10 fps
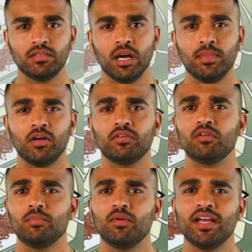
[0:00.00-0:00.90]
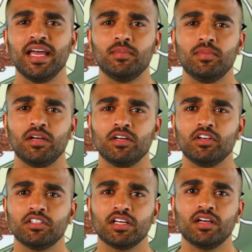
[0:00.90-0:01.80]
About 3.8 billion
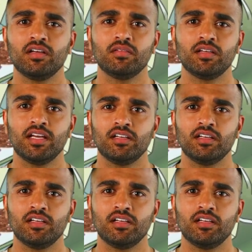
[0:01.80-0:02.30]
years ago,